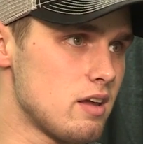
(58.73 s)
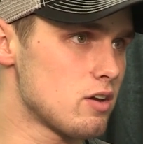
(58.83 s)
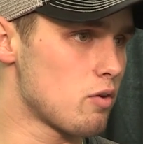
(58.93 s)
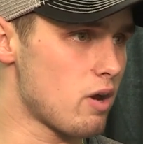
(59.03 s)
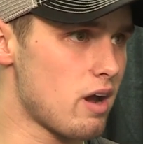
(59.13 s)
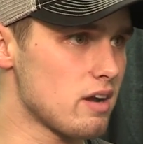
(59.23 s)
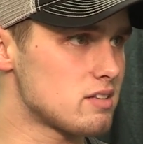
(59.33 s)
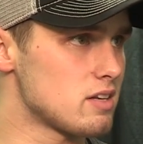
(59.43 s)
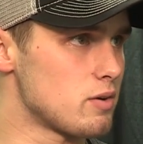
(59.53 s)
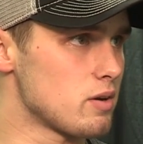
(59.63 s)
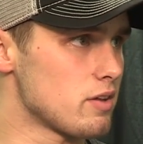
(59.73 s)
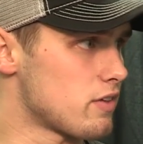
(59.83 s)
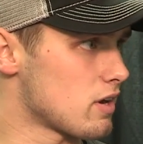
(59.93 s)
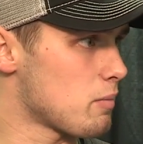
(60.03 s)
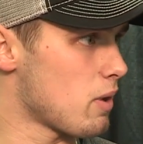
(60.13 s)
you know what, I didn't really
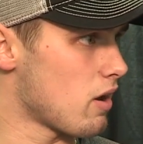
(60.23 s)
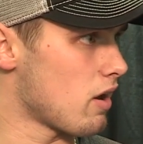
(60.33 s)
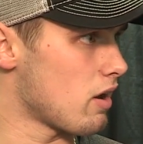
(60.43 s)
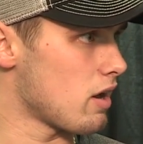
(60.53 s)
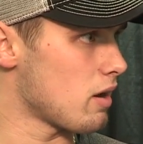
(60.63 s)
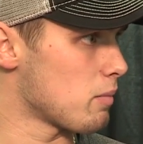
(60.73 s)
think about